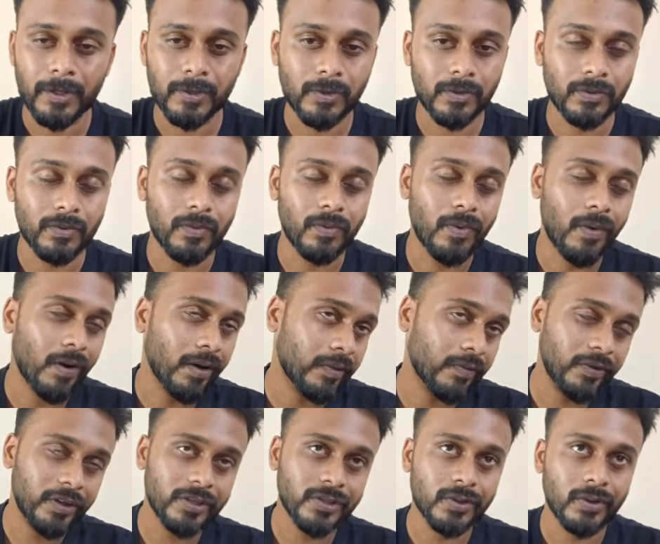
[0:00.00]
So
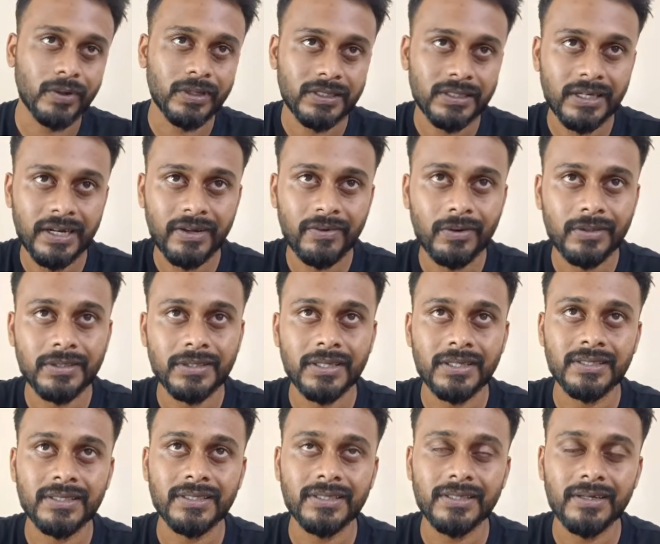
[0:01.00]
what we saw yesterday was
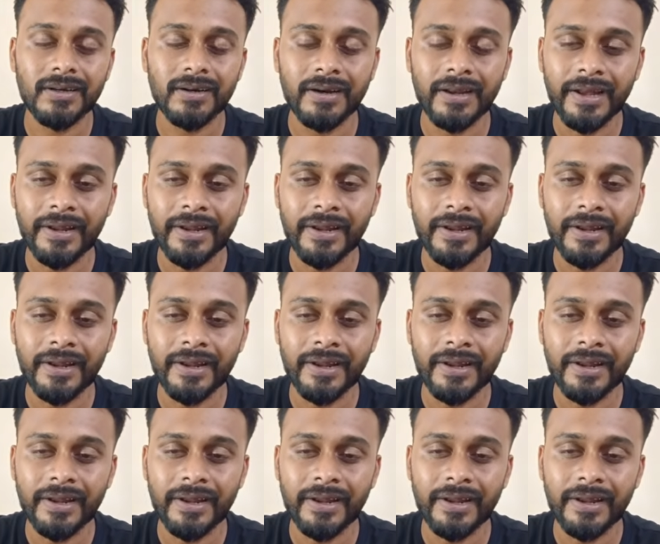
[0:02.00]
a single